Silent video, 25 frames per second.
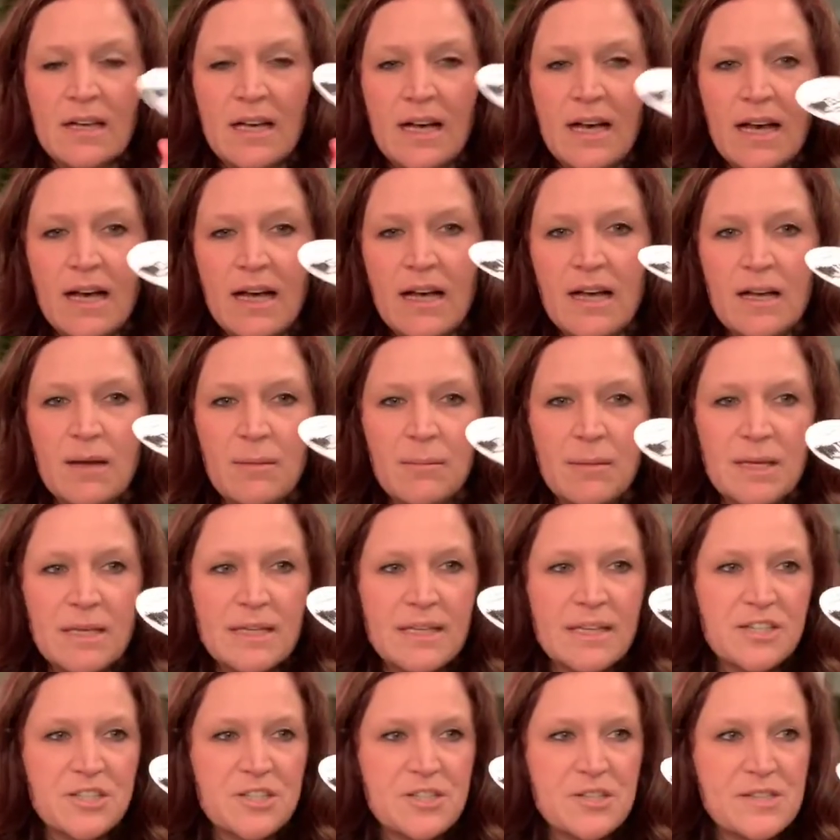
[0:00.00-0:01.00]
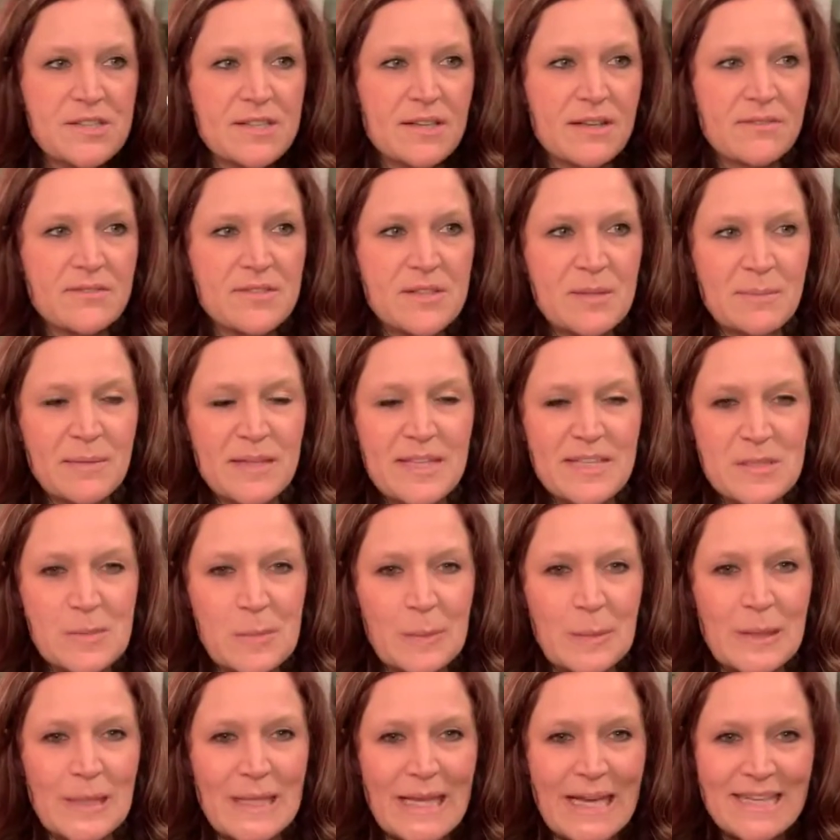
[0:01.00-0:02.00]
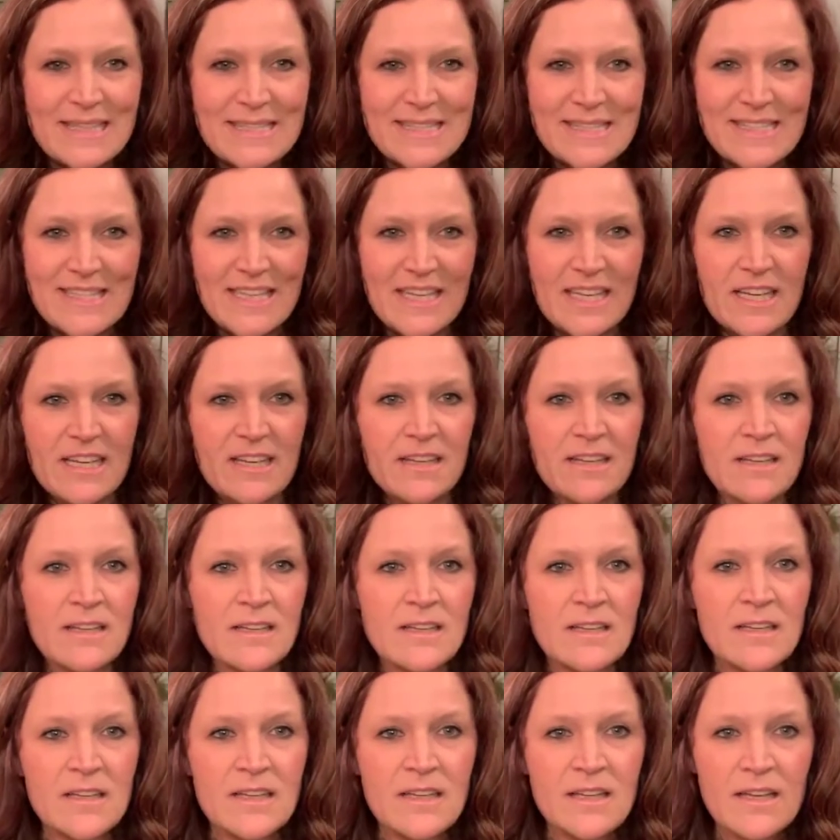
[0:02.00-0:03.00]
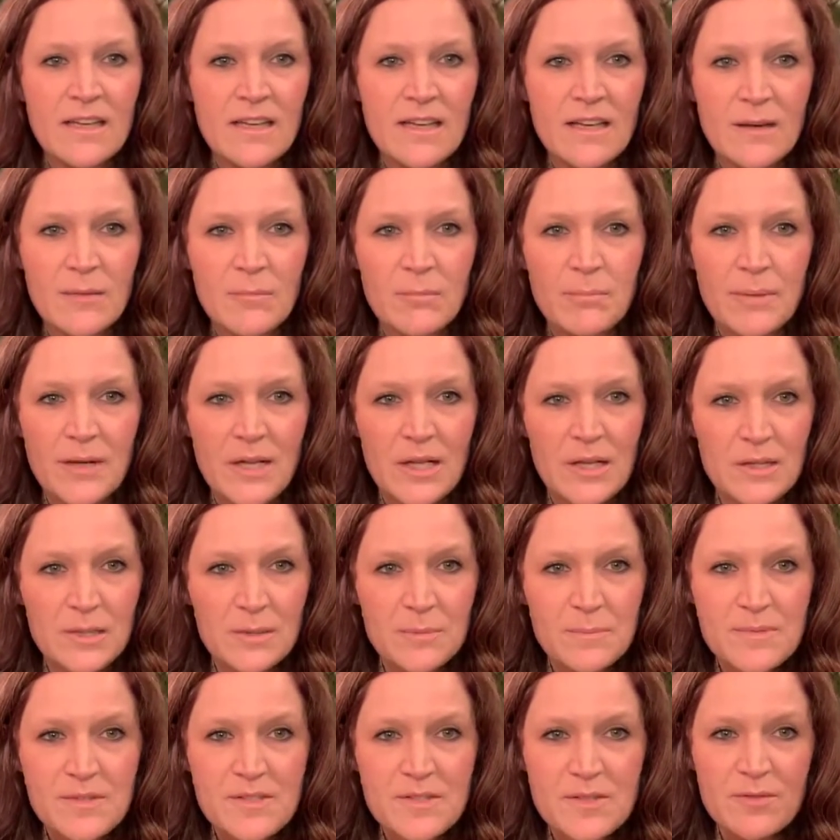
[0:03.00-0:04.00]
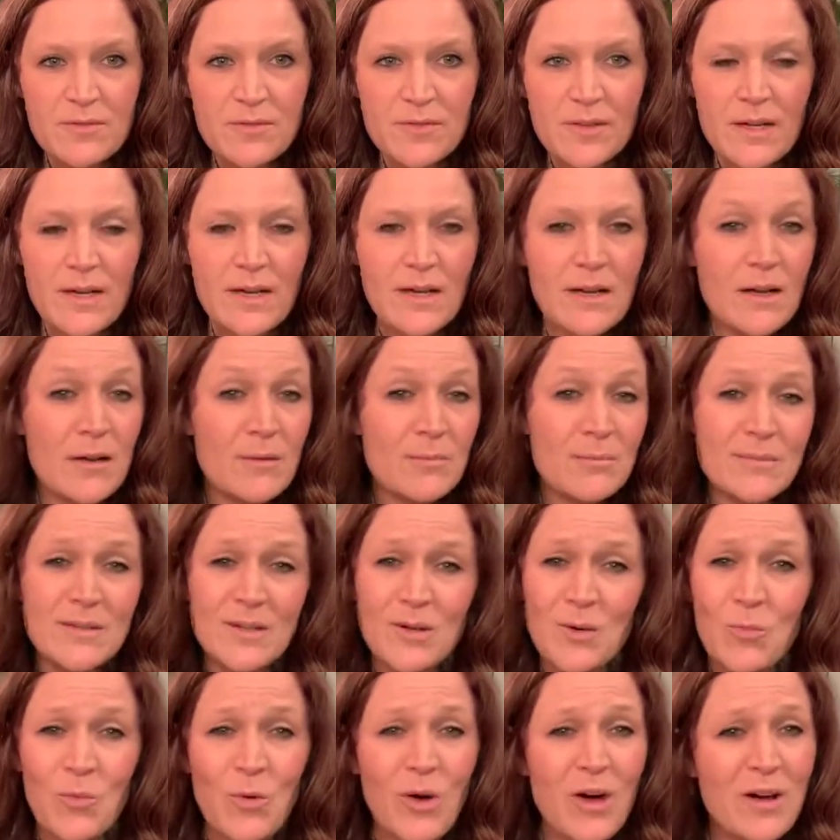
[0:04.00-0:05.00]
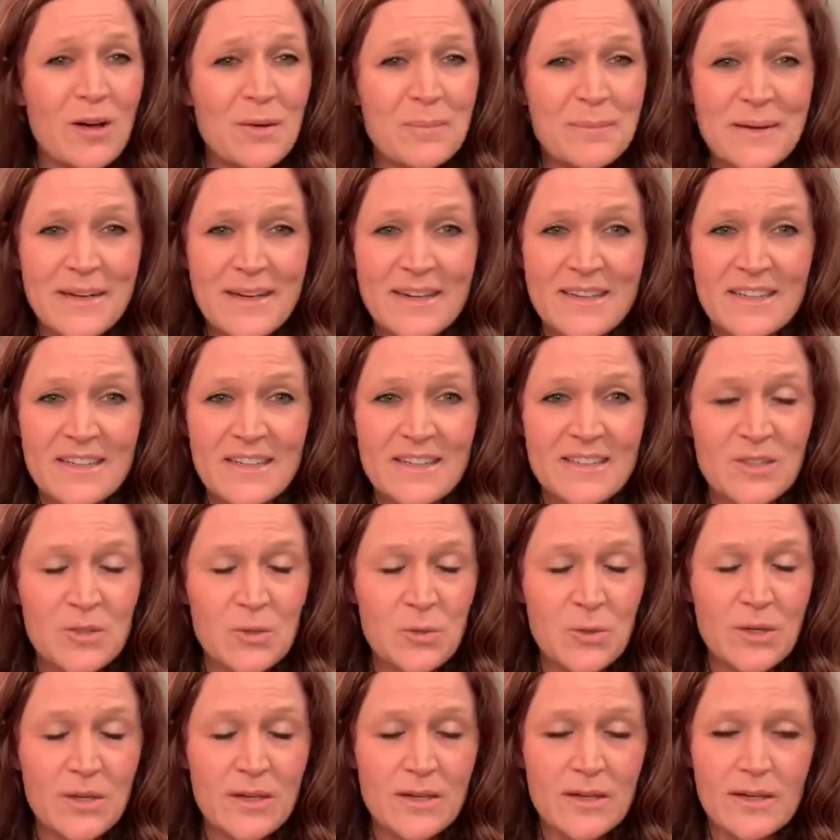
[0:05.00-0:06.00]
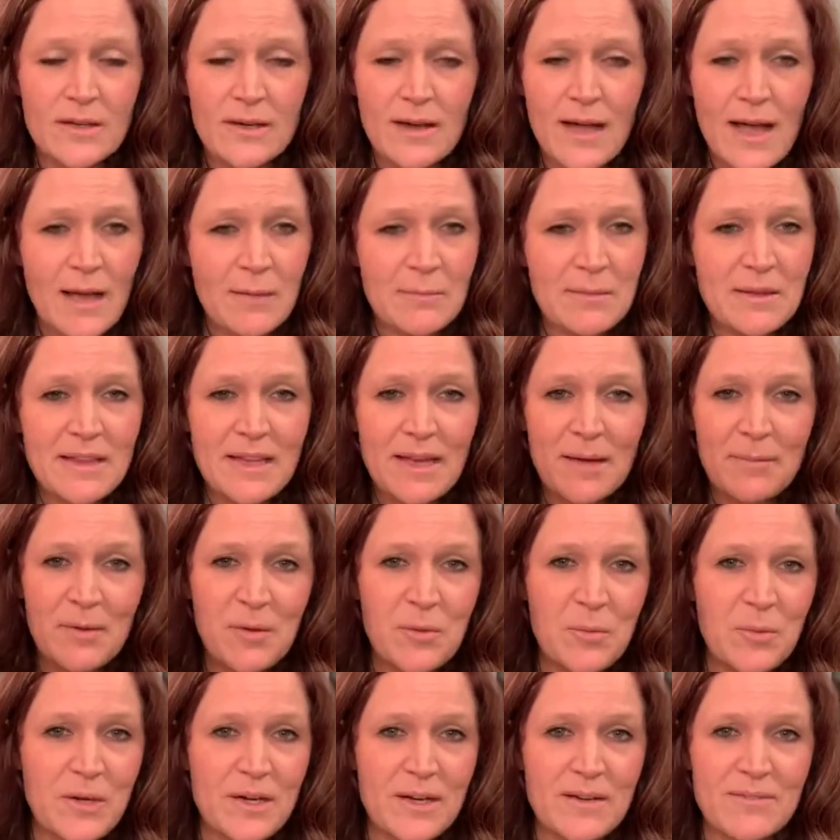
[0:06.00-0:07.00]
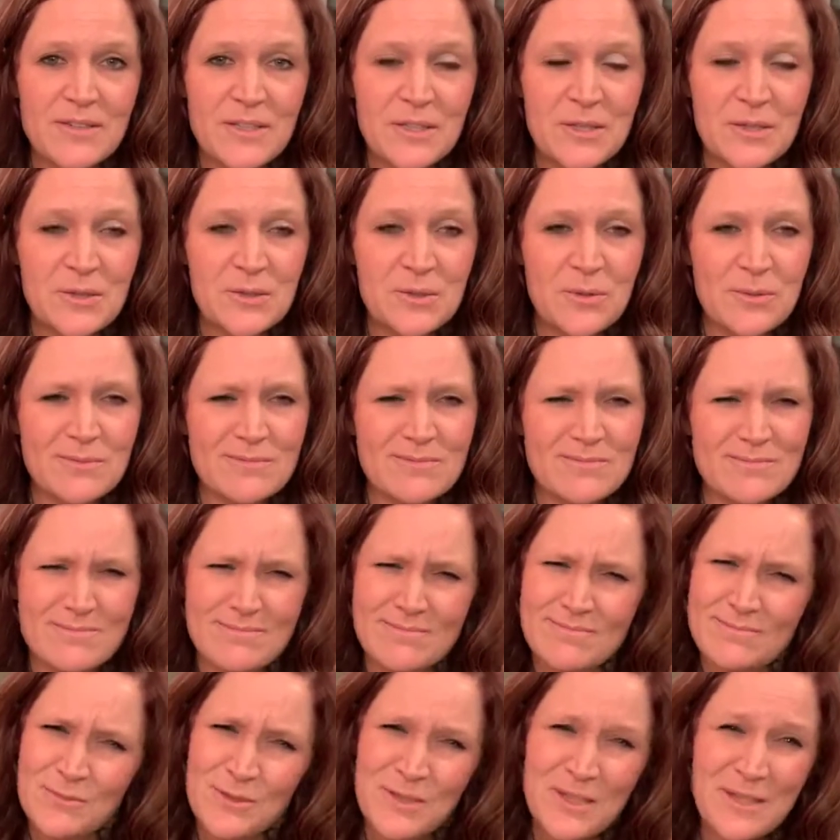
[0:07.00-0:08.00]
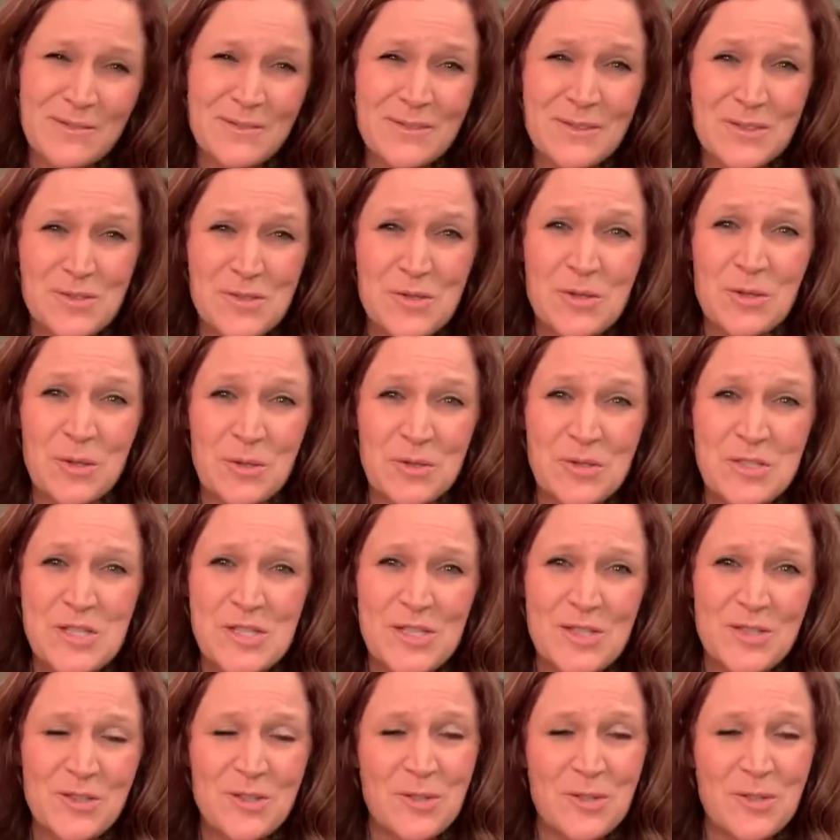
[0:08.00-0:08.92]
Um, get yourself some of these plastic bulbs from Walmart or Hobby Lobby, wherever you wherever is close to you.